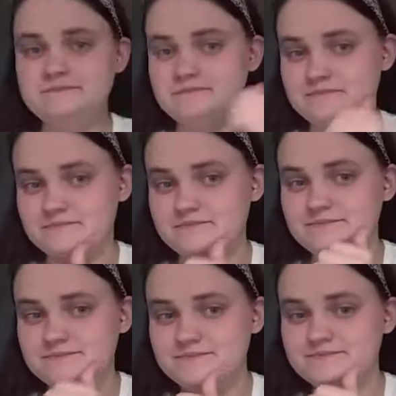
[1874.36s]

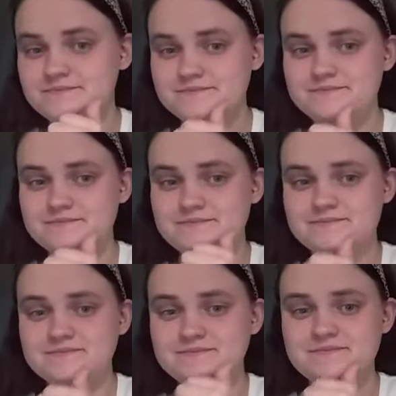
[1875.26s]
No one is speaking in this clip.